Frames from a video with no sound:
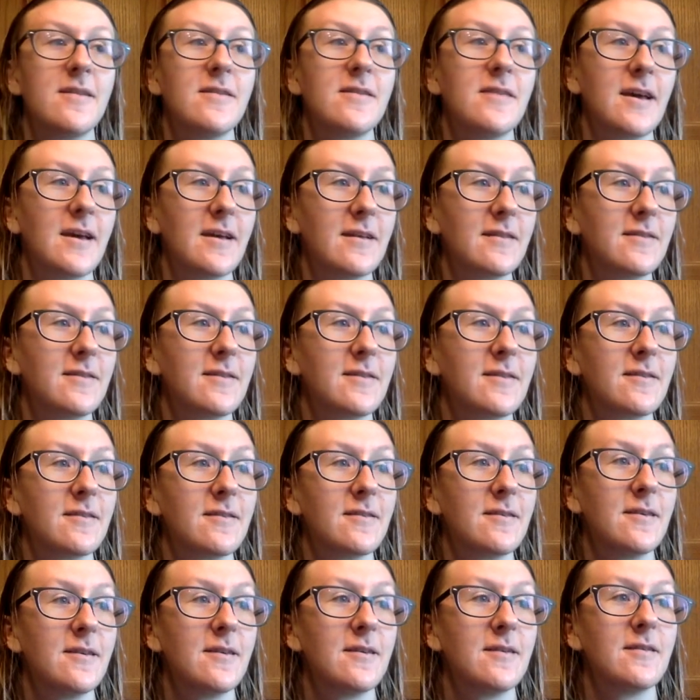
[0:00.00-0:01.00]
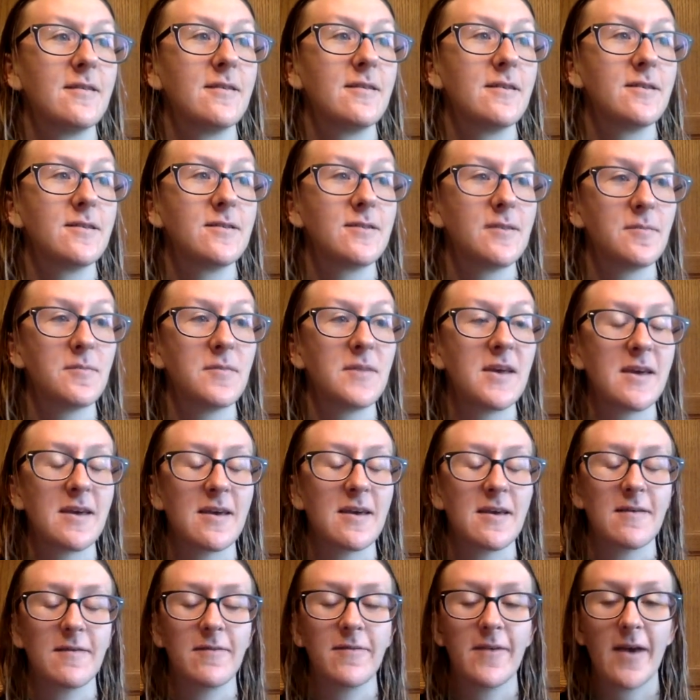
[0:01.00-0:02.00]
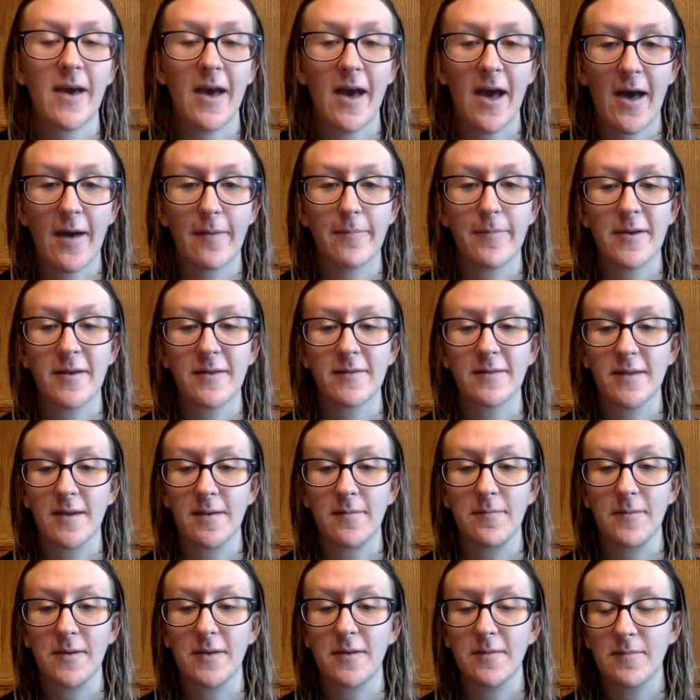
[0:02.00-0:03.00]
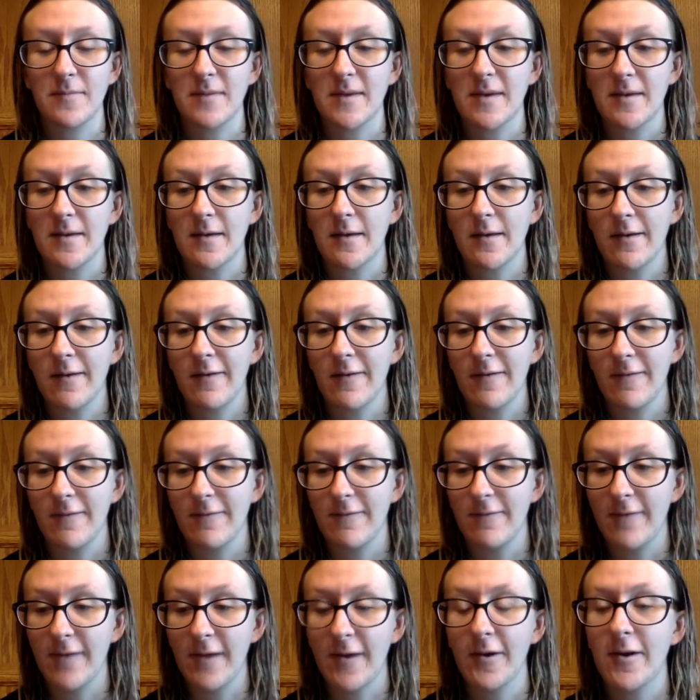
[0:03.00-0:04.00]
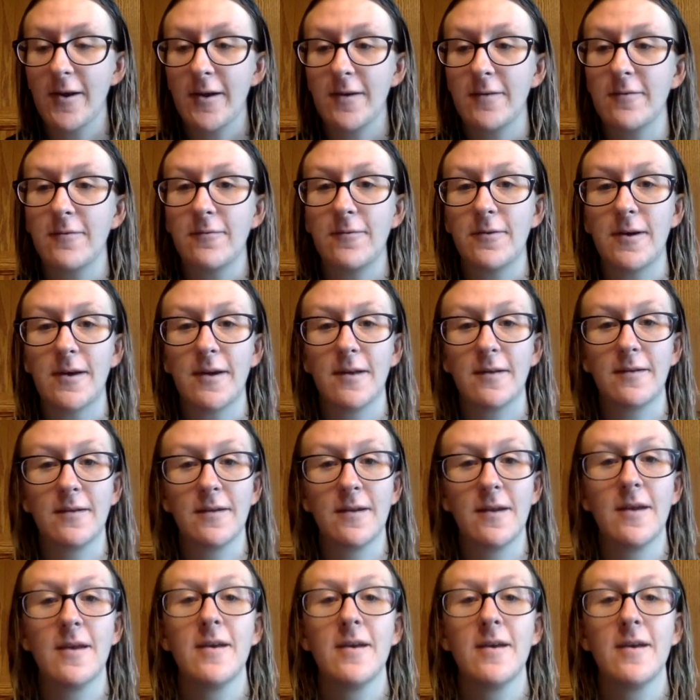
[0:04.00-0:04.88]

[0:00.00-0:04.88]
That's something, if it happens, I'm going to be very annoyed